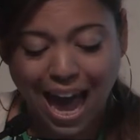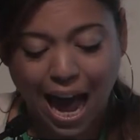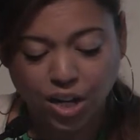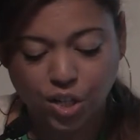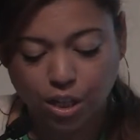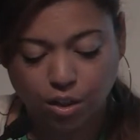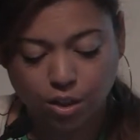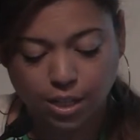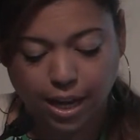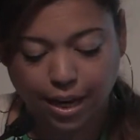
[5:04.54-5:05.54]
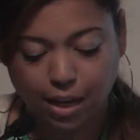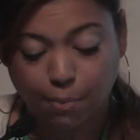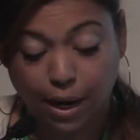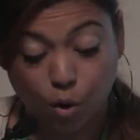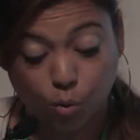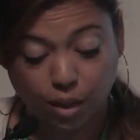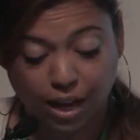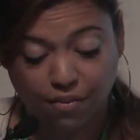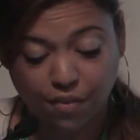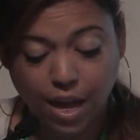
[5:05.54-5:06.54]
actually looks like in my own
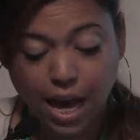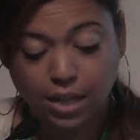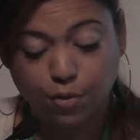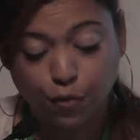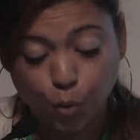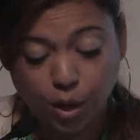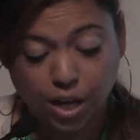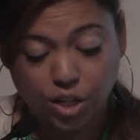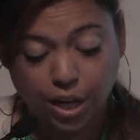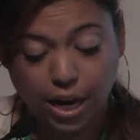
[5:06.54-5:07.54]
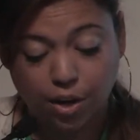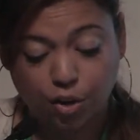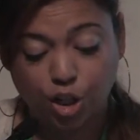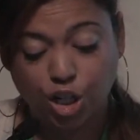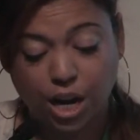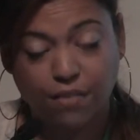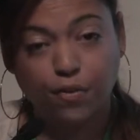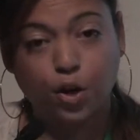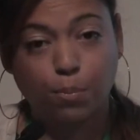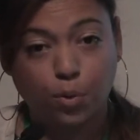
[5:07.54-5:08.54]
life as a food educator, chef,
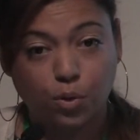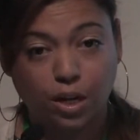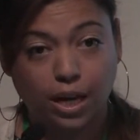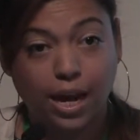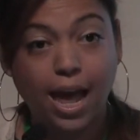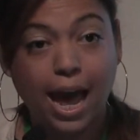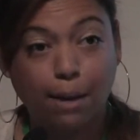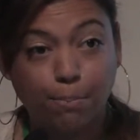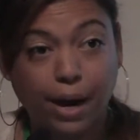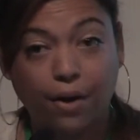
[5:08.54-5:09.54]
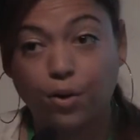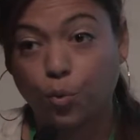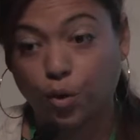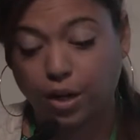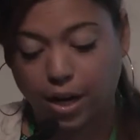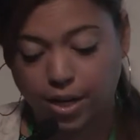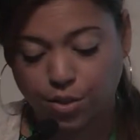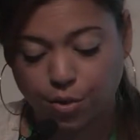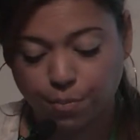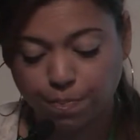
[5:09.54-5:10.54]
community, and parent
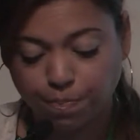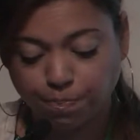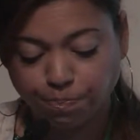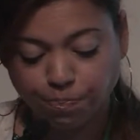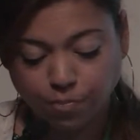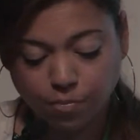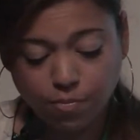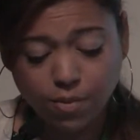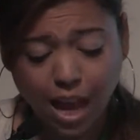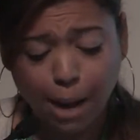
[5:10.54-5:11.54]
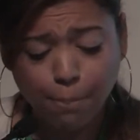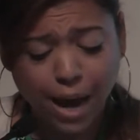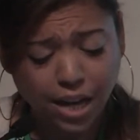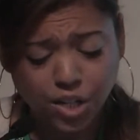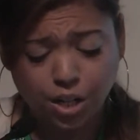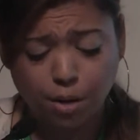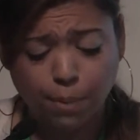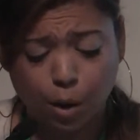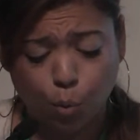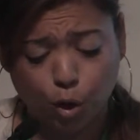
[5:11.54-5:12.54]
organizer. I'm passionate
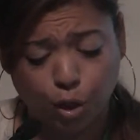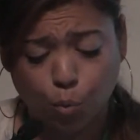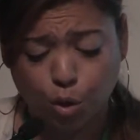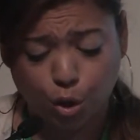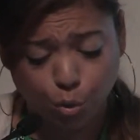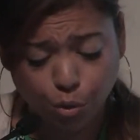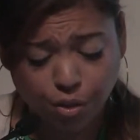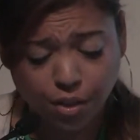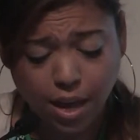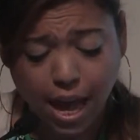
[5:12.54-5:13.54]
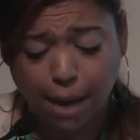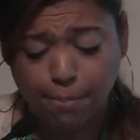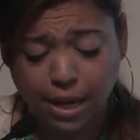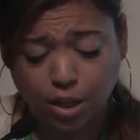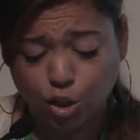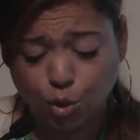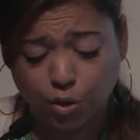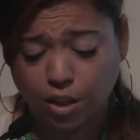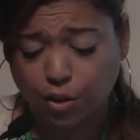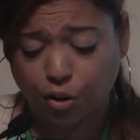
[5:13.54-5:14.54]
about working with youth and making sure
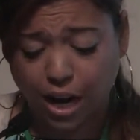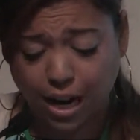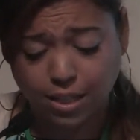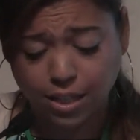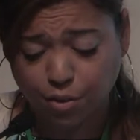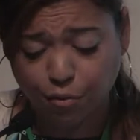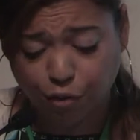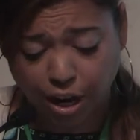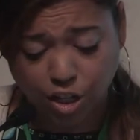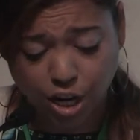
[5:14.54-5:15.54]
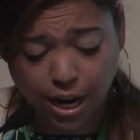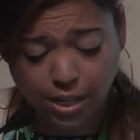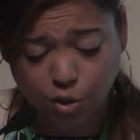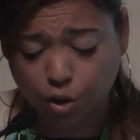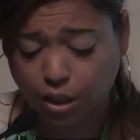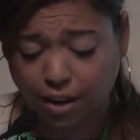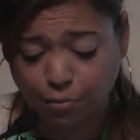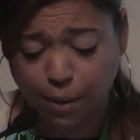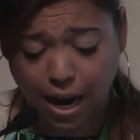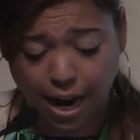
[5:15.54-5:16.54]
that they're not disenfranchised or left
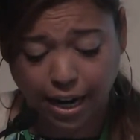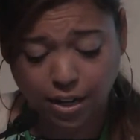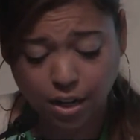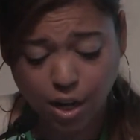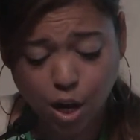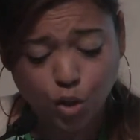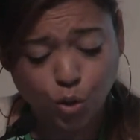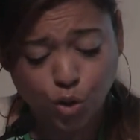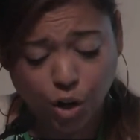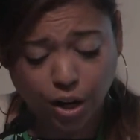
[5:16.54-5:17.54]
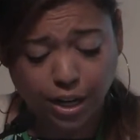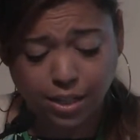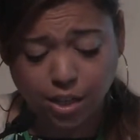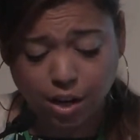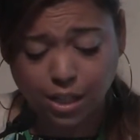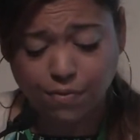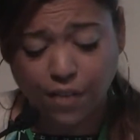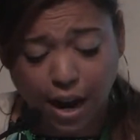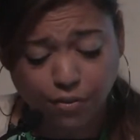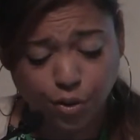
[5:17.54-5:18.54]
behind. So starting as young as
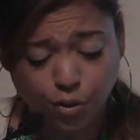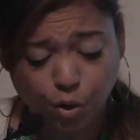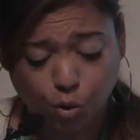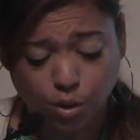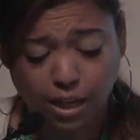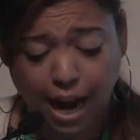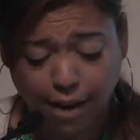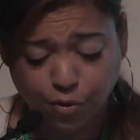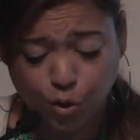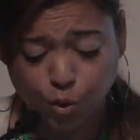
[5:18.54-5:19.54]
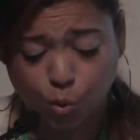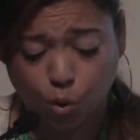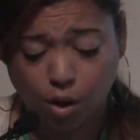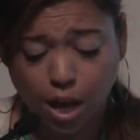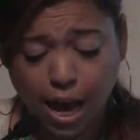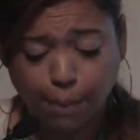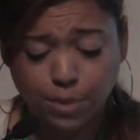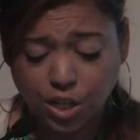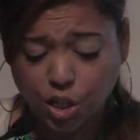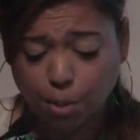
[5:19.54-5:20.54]
5 years old and after school, I'm
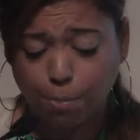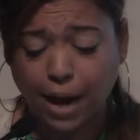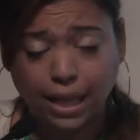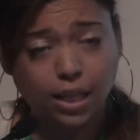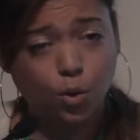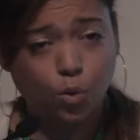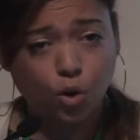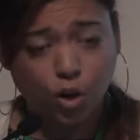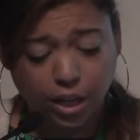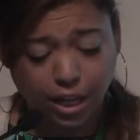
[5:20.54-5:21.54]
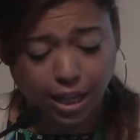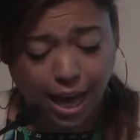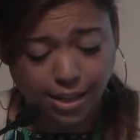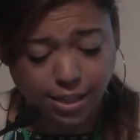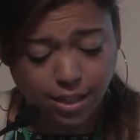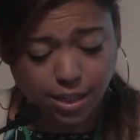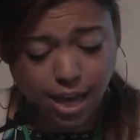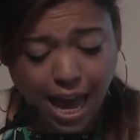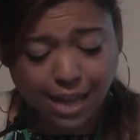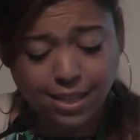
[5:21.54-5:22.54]
teaching bilingual cooking classes
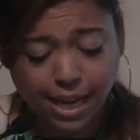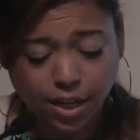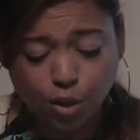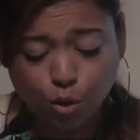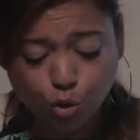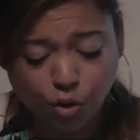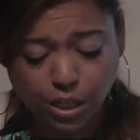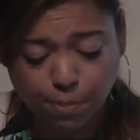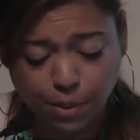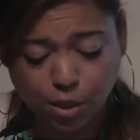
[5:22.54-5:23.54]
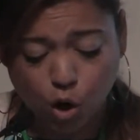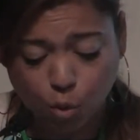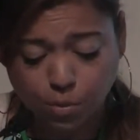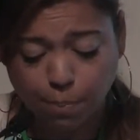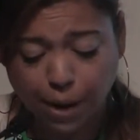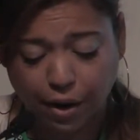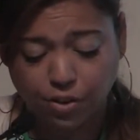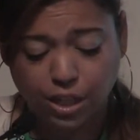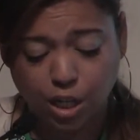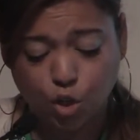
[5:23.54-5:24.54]
and sending those recipes home to
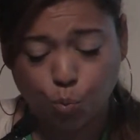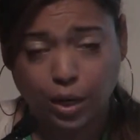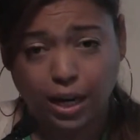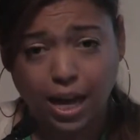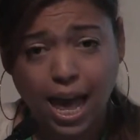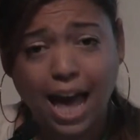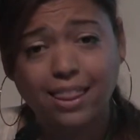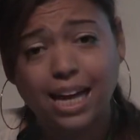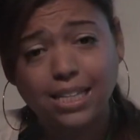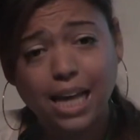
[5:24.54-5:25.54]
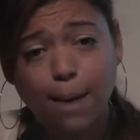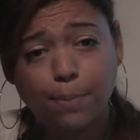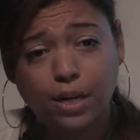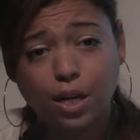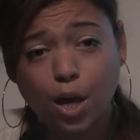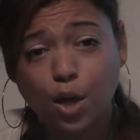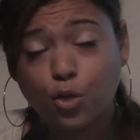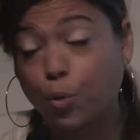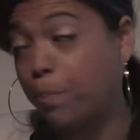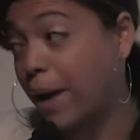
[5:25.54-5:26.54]
parents each week. And that's happening
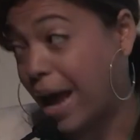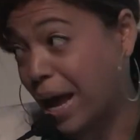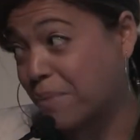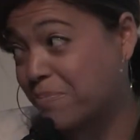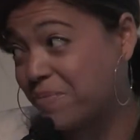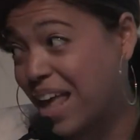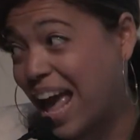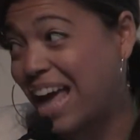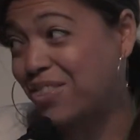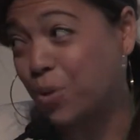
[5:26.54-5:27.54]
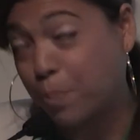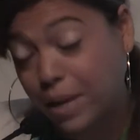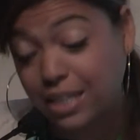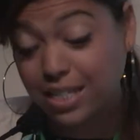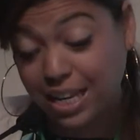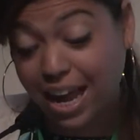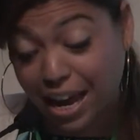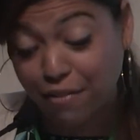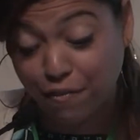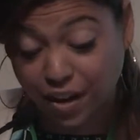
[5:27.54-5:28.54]
through PAM and through
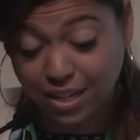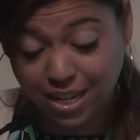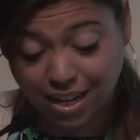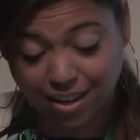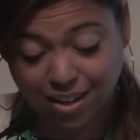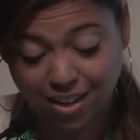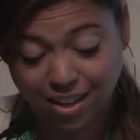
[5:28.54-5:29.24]
PTA funding.